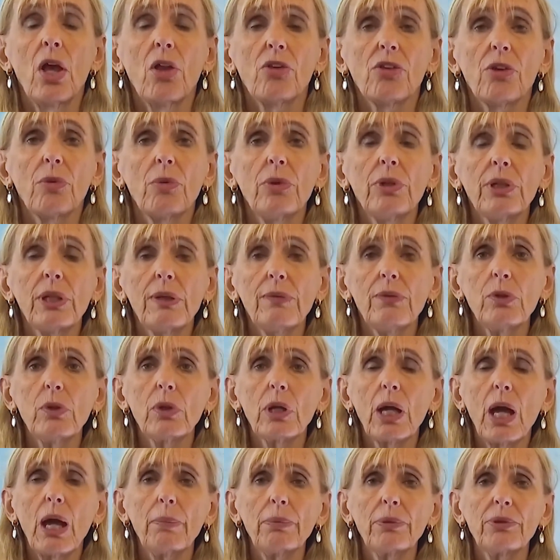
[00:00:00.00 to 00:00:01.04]
So I want to give you a
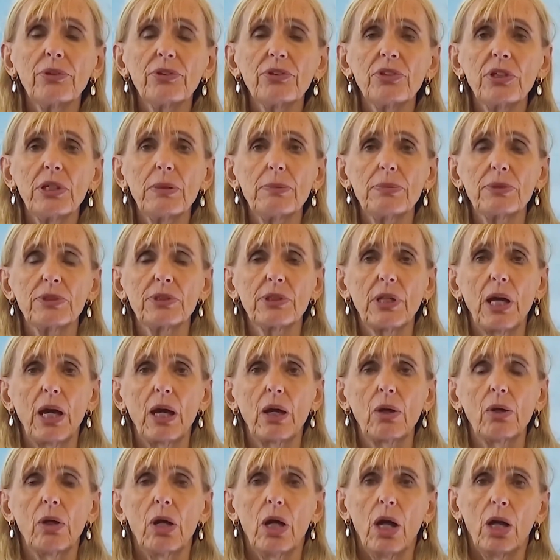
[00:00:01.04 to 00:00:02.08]
couple of tips
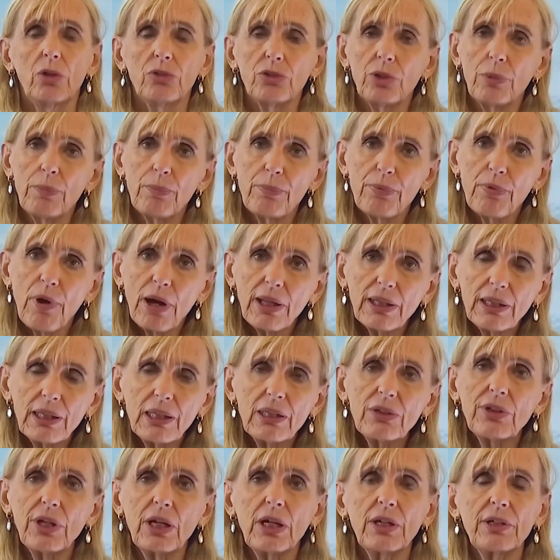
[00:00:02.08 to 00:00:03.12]
now to break
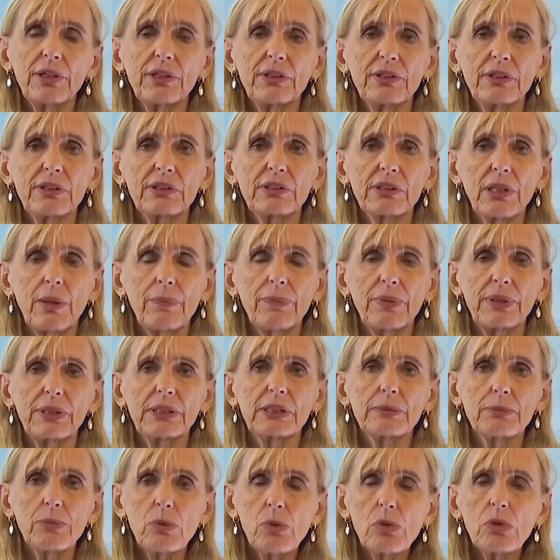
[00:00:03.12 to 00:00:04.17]
it down into something
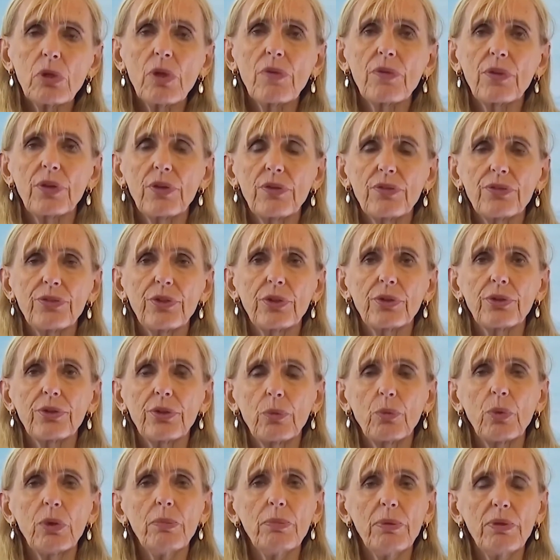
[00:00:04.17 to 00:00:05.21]
smaller that, that,
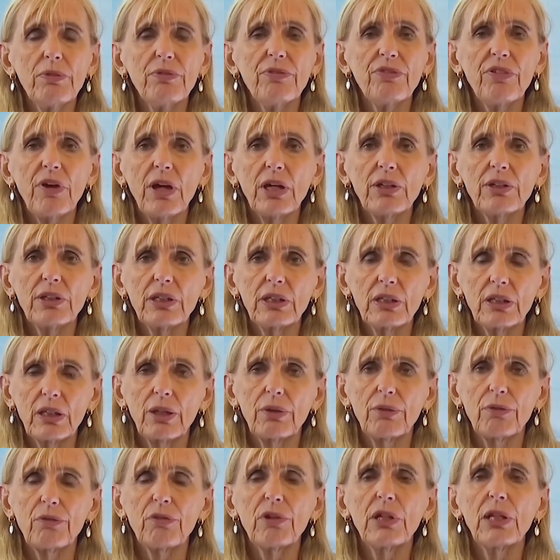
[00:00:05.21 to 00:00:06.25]
that we've been finding
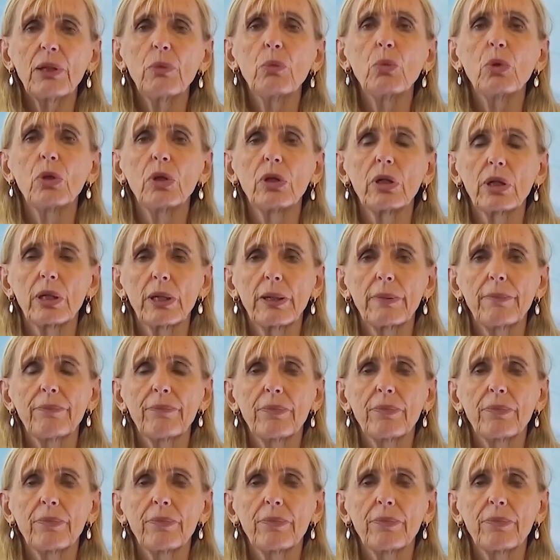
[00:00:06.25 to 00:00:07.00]
can really work.